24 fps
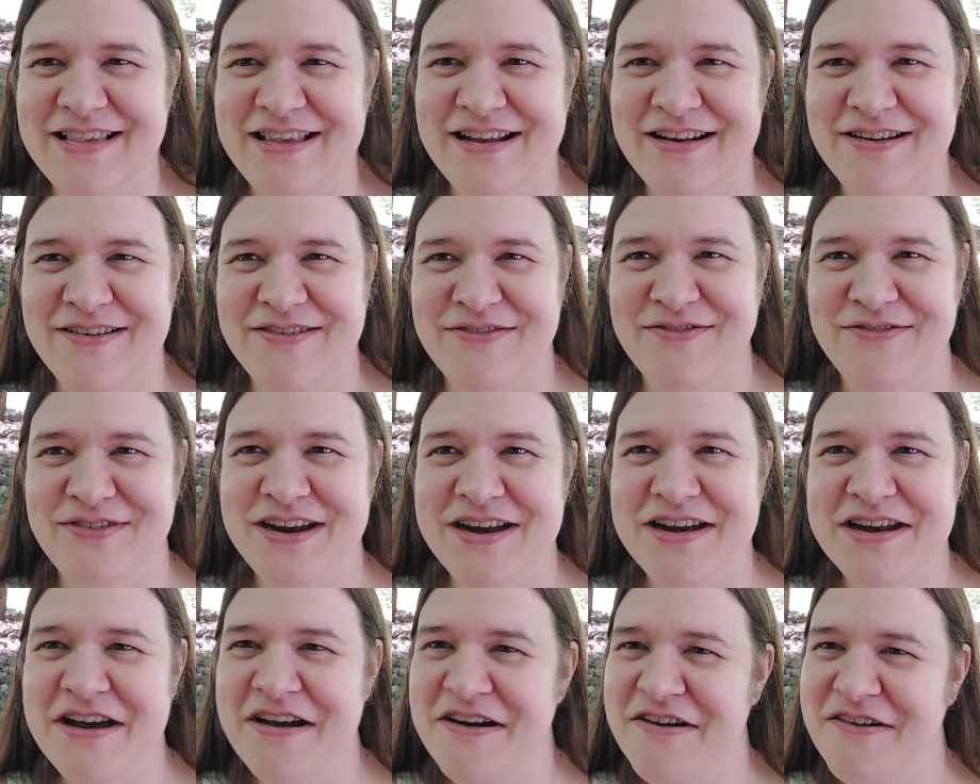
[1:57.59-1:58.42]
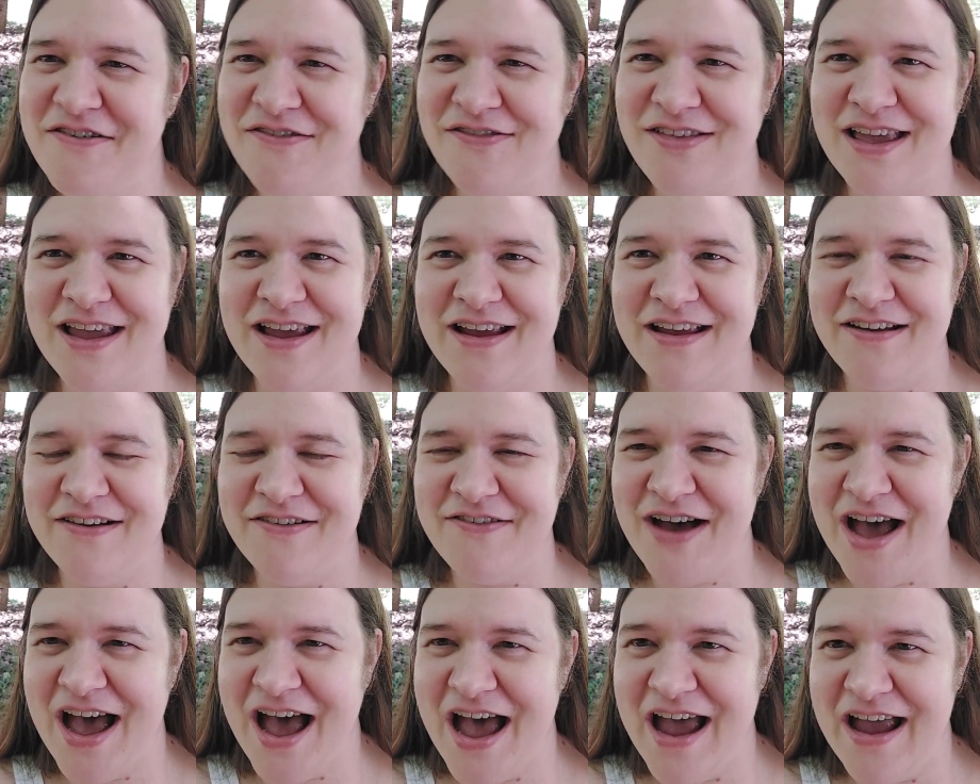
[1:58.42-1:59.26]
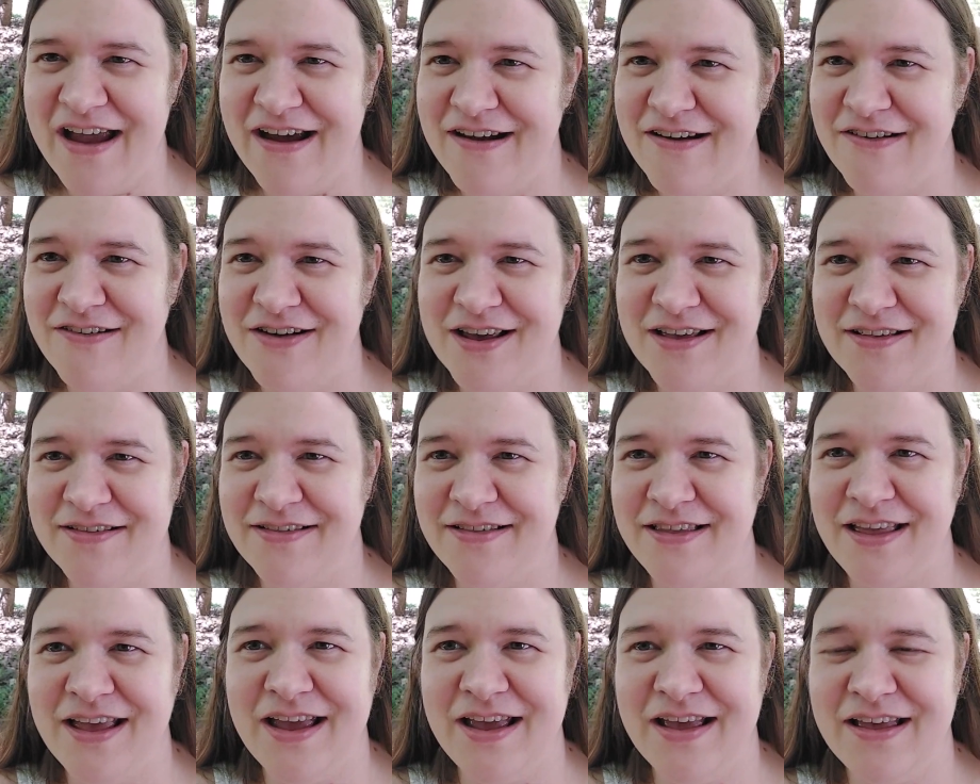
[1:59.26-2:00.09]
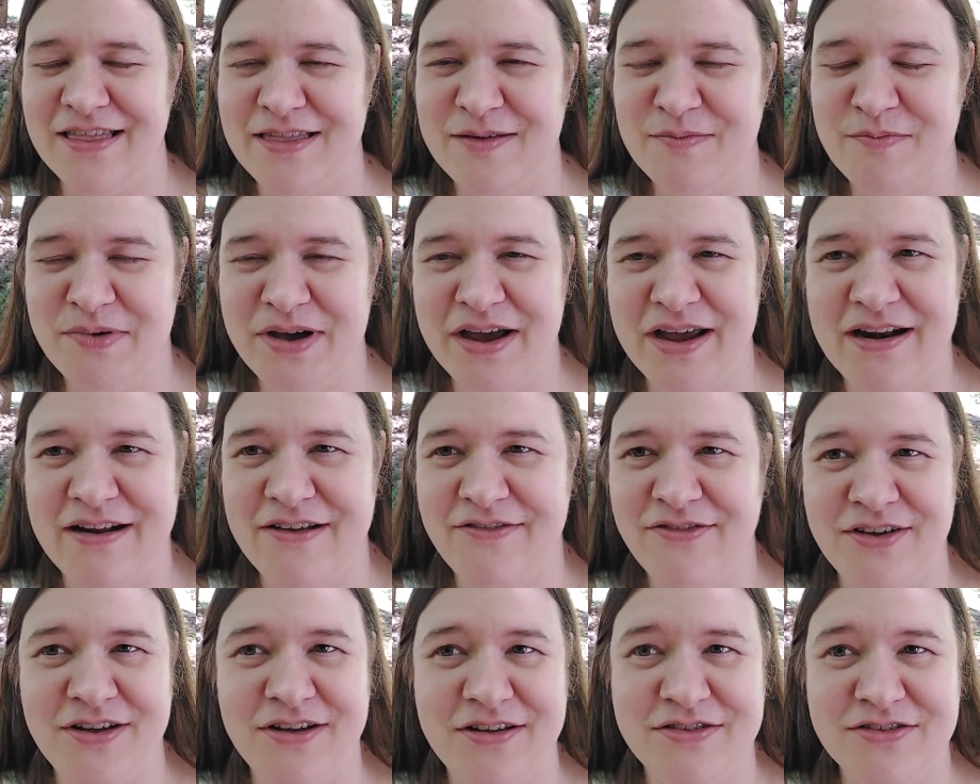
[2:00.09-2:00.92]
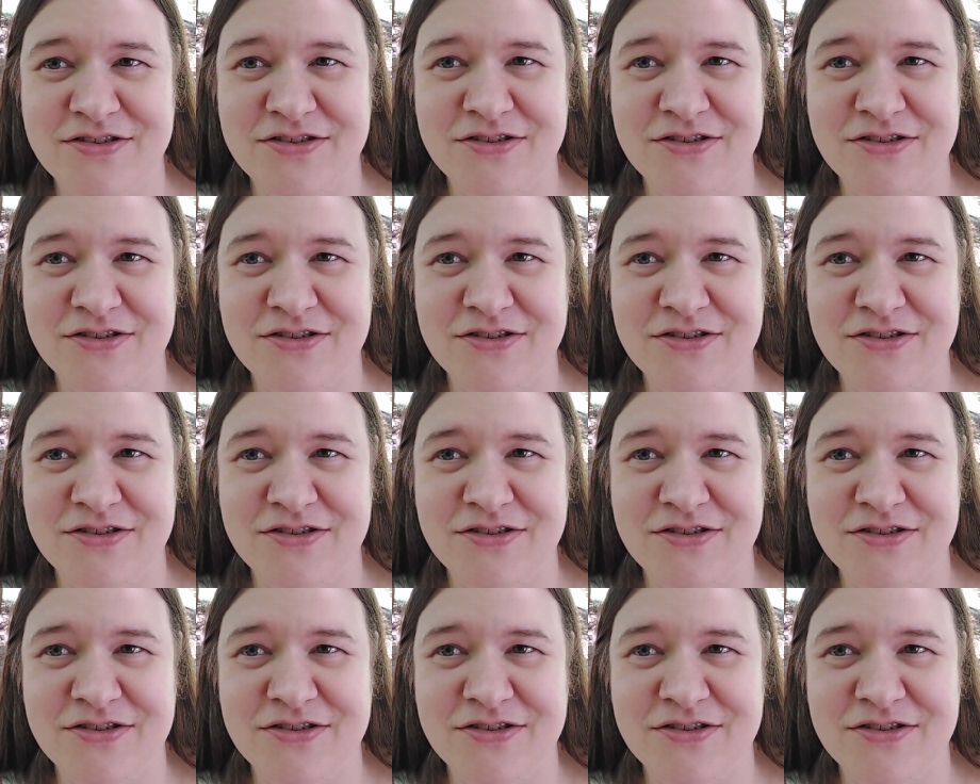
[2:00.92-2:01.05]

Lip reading: And we know Ohio is the butt of all